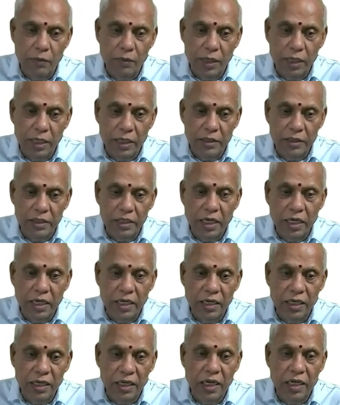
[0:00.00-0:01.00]
we can say
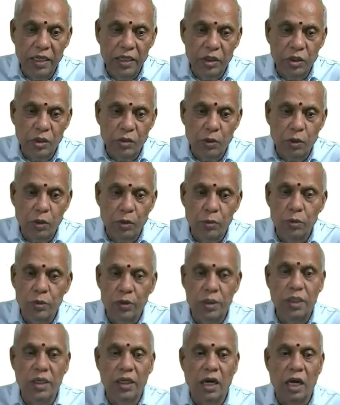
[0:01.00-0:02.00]
A is equal to
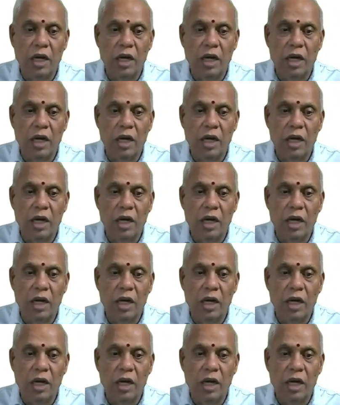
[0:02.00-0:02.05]
C.